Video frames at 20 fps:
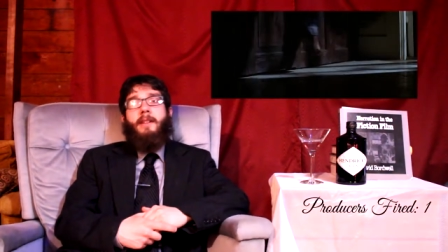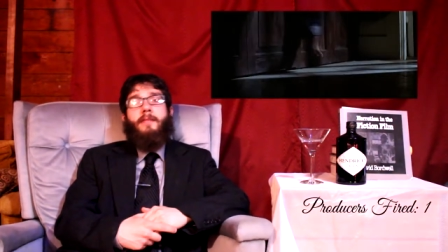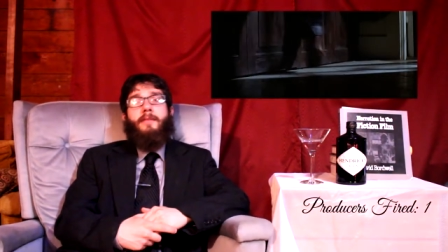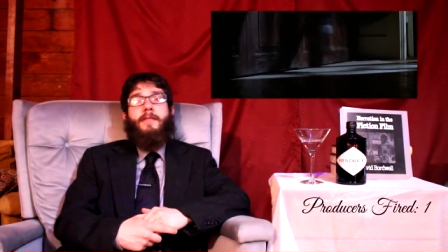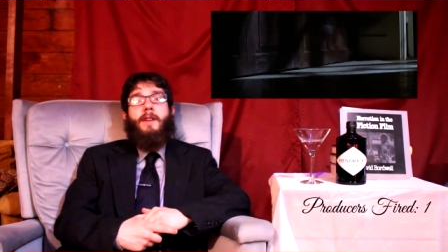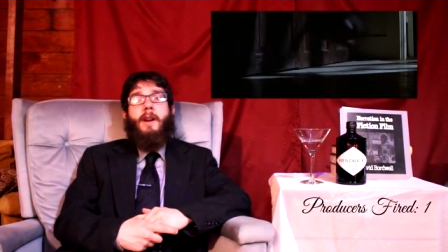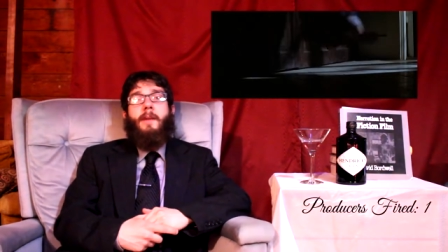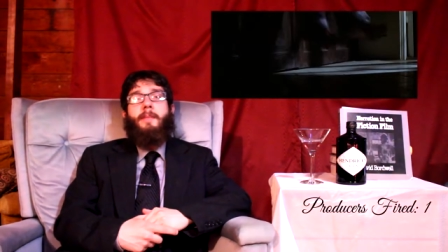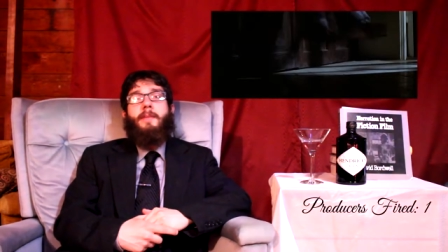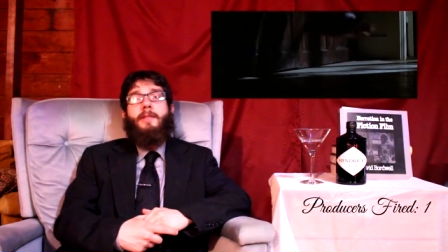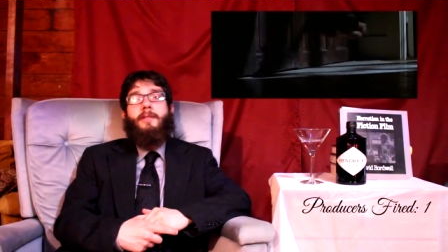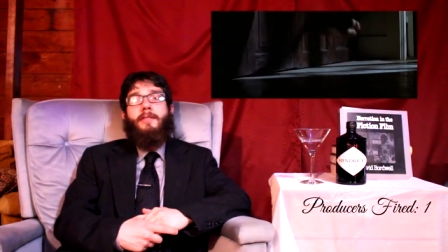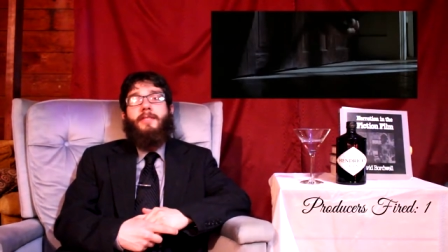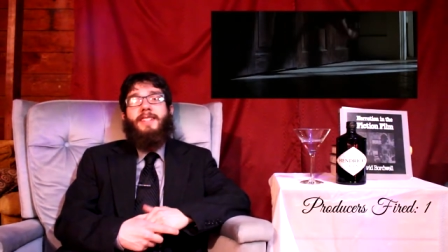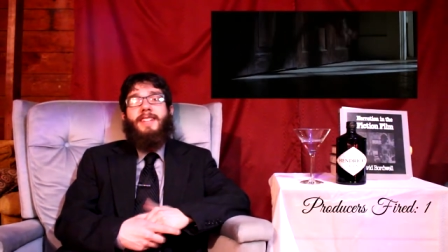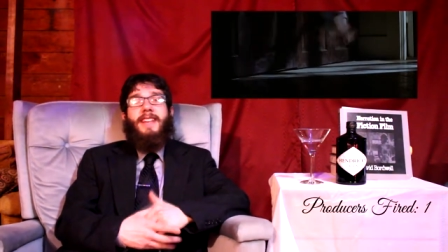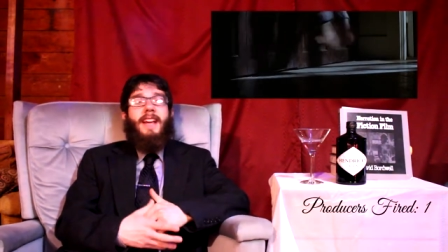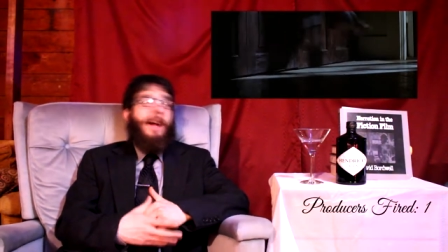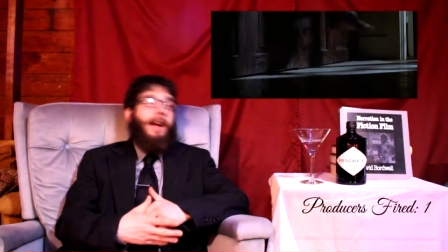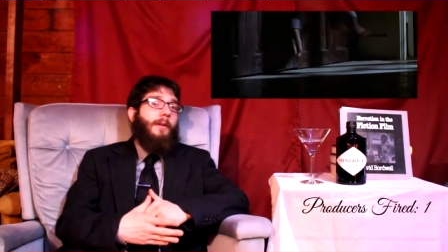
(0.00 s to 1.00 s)
of Carpenter's
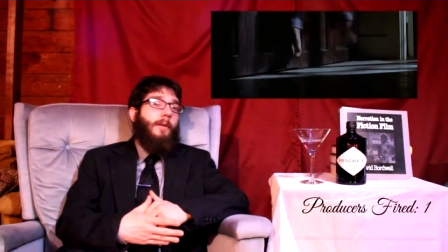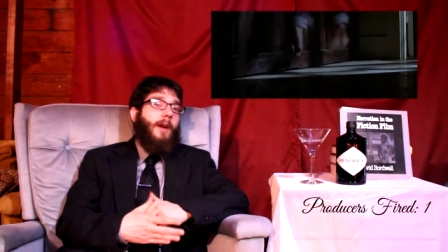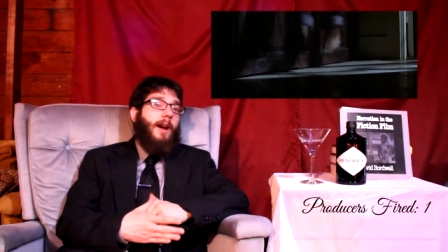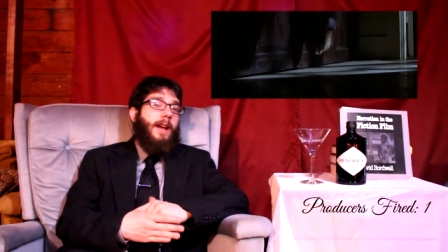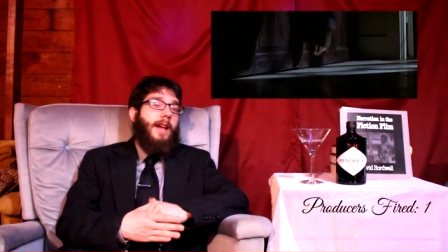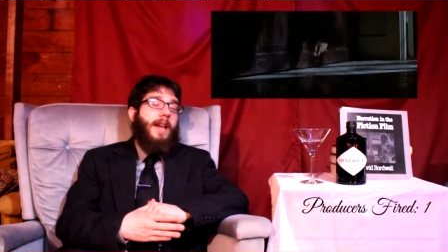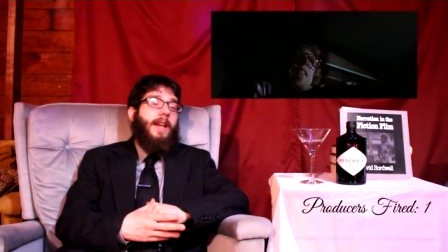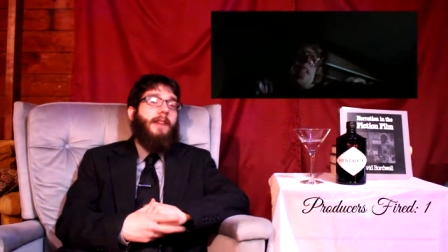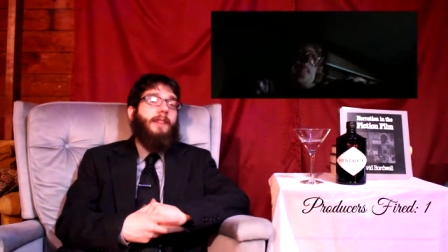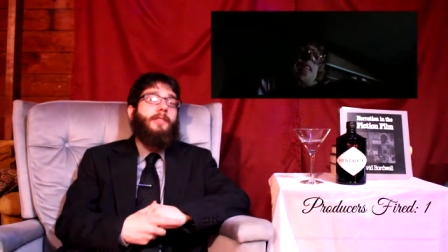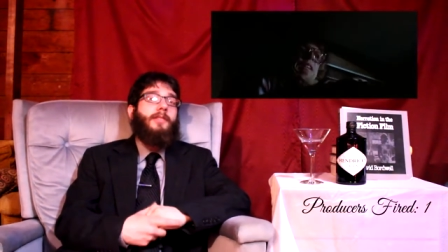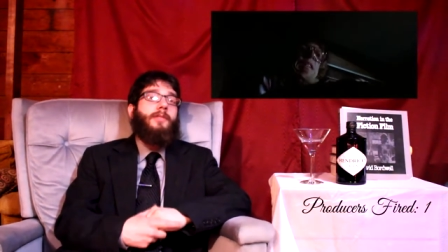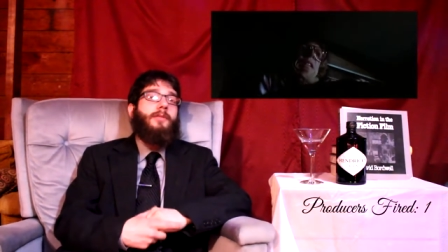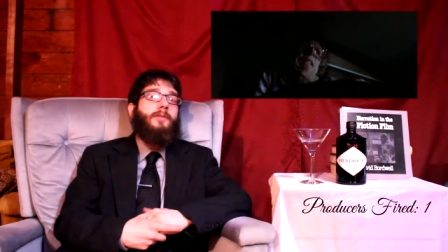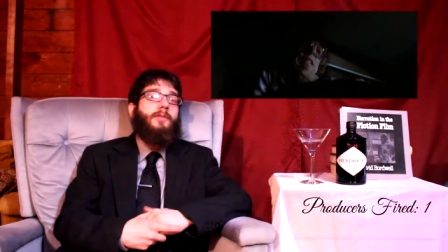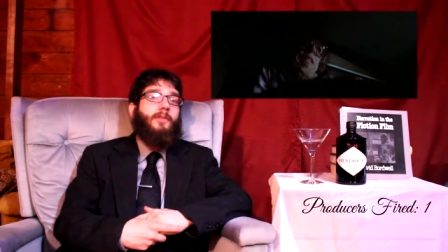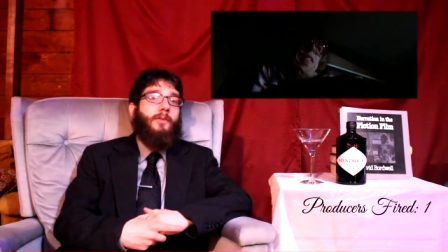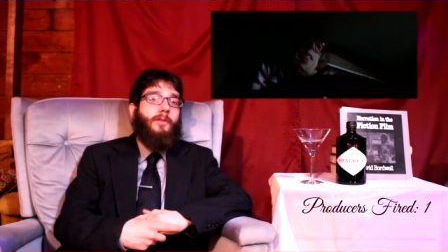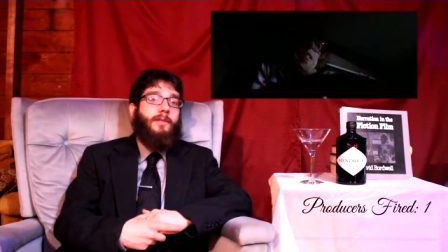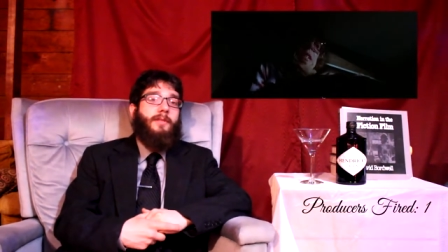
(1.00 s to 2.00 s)
DIY
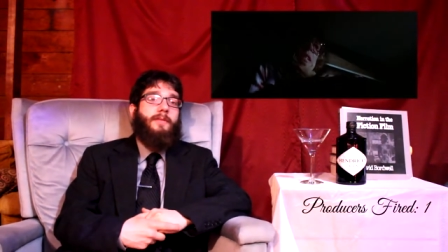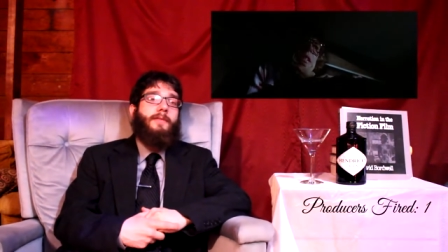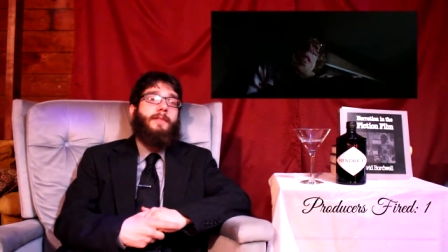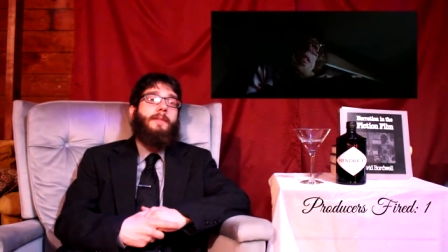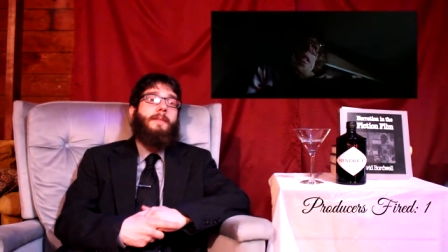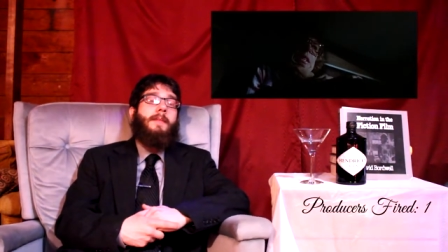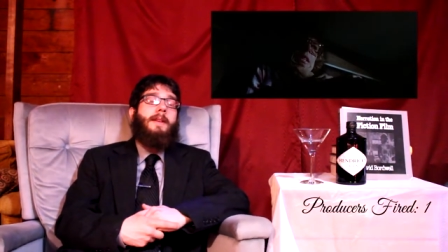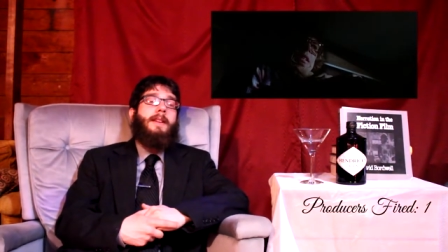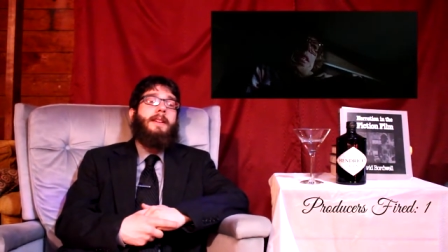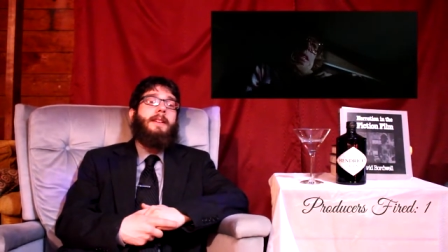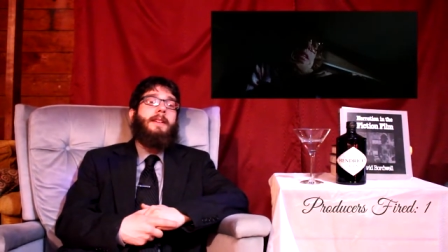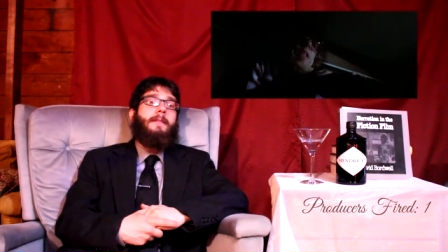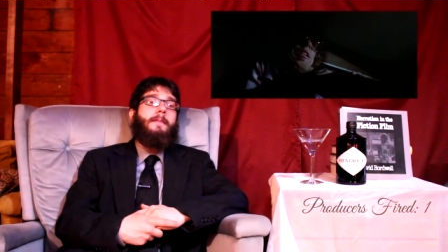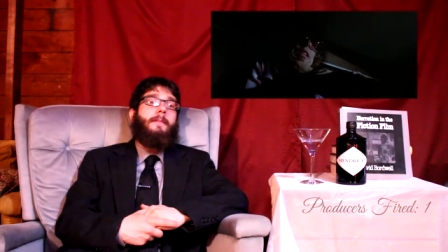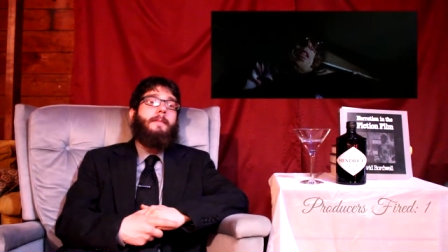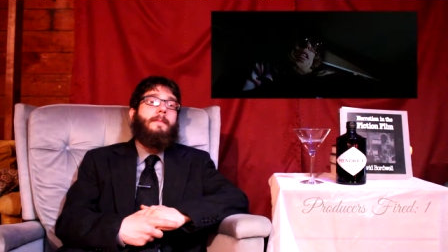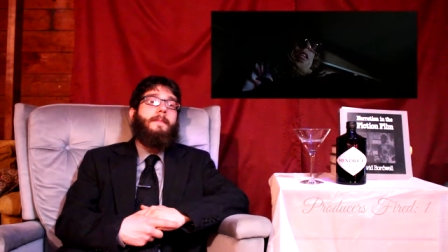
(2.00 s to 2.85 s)
attitude towards filmmaking.